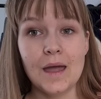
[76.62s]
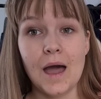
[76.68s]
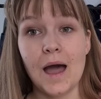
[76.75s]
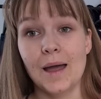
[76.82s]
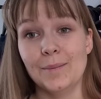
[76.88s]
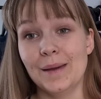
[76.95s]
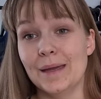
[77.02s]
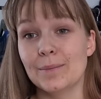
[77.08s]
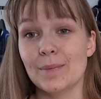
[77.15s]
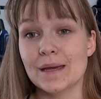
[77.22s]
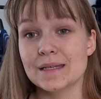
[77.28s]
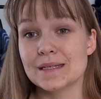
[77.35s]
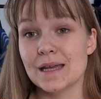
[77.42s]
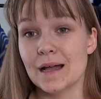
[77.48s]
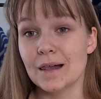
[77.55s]
I made
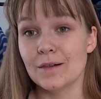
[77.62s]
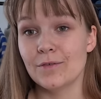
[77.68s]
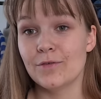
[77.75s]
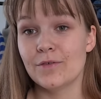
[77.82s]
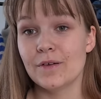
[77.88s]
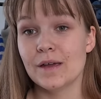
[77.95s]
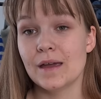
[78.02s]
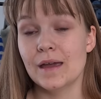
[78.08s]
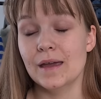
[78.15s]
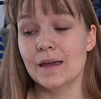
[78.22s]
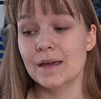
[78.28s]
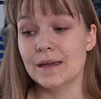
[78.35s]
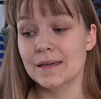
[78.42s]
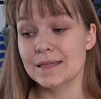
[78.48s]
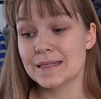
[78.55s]
myself
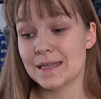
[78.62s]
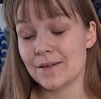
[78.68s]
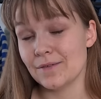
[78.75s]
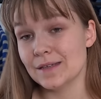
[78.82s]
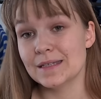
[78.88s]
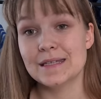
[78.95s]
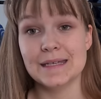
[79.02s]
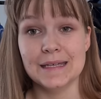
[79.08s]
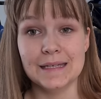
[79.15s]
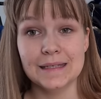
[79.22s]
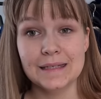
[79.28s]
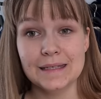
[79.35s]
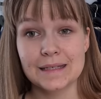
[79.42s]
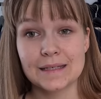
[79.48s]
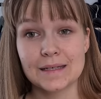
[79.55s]

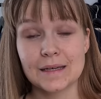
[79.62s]
17